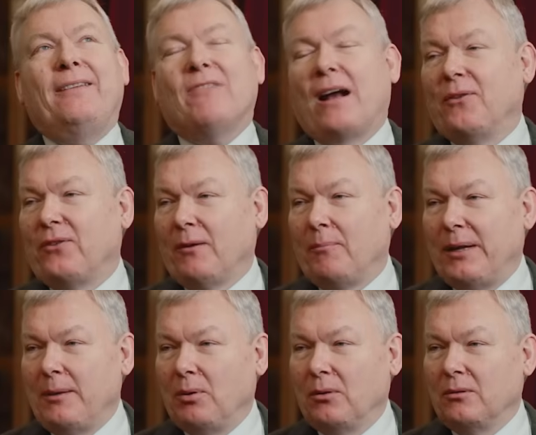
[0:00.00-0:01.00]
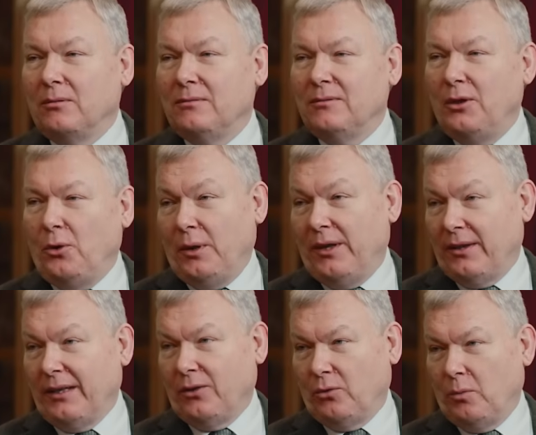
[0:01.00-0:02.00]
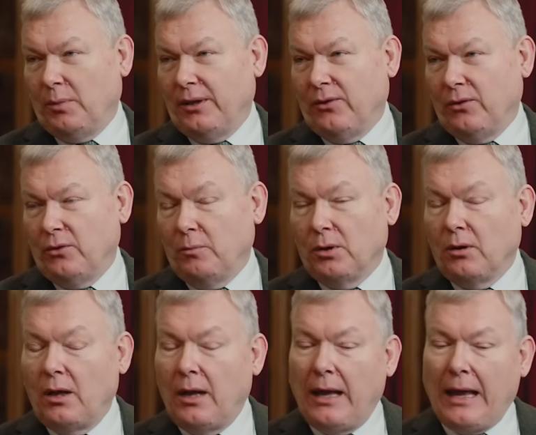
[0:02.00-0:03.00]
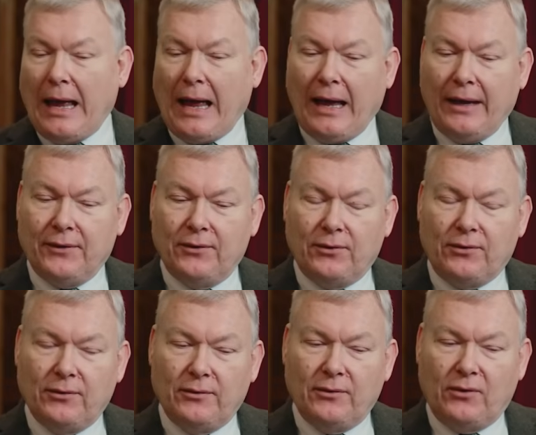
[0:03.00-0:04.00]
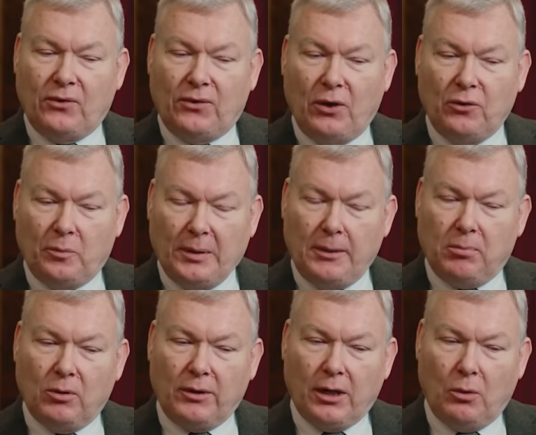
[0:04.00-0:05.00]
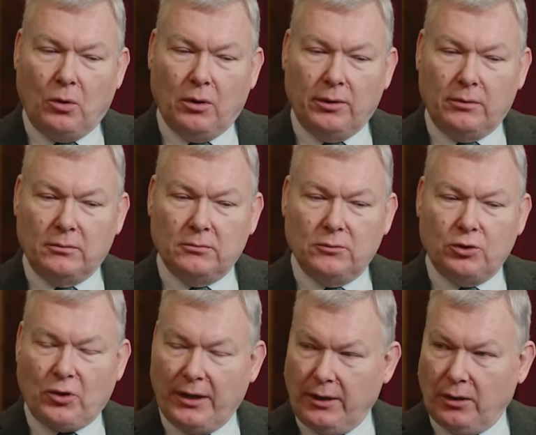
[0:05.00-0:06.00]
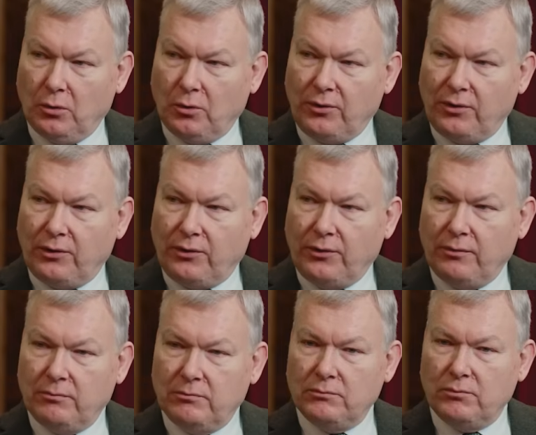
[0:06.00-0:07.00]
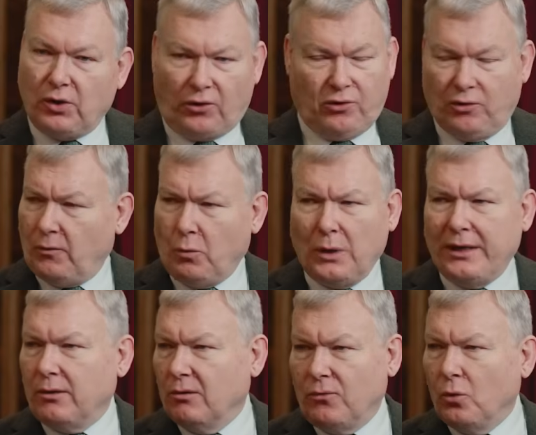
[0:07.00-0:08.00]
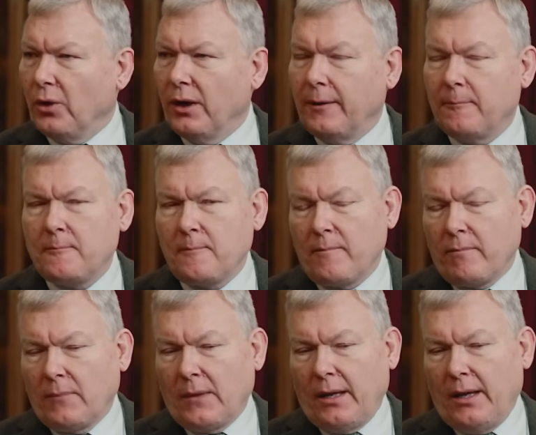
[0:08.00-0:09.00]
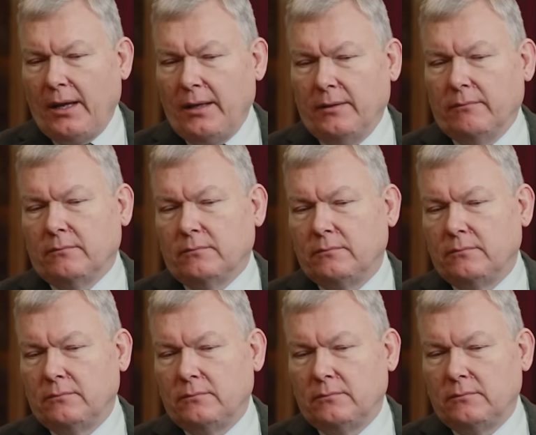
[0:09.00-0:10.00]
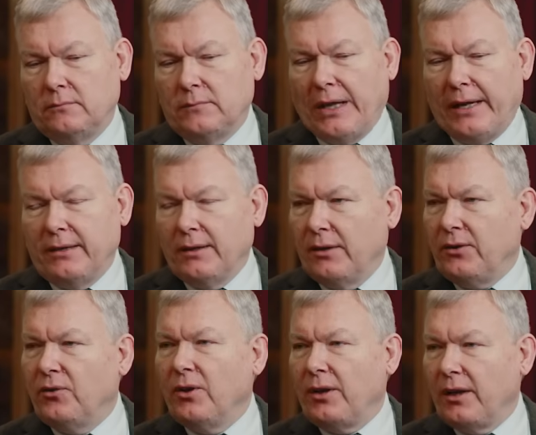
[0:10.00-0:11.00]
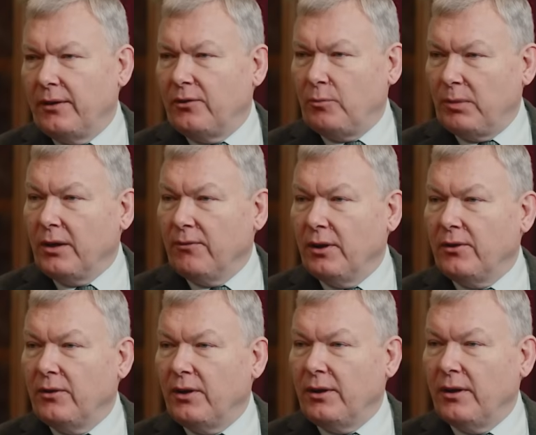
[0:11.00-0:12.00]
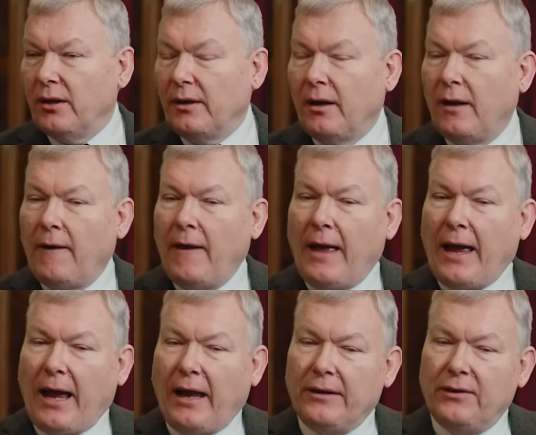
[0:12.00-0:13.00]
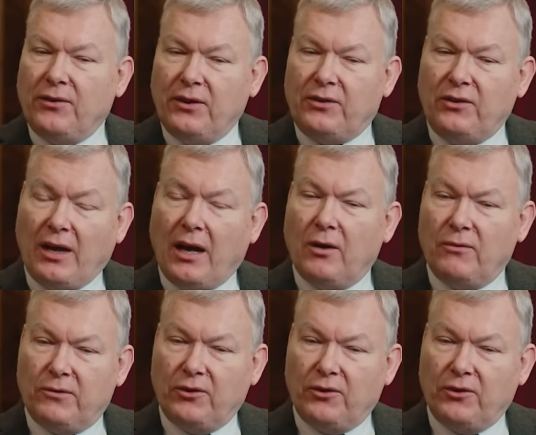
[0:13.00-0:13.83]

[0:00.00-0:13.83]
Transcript: rounds up people who he thinks will be suitable. And those people go on training courses, just sort of a week or a fortnight, in late 1938, spring of 1939. And this is how, for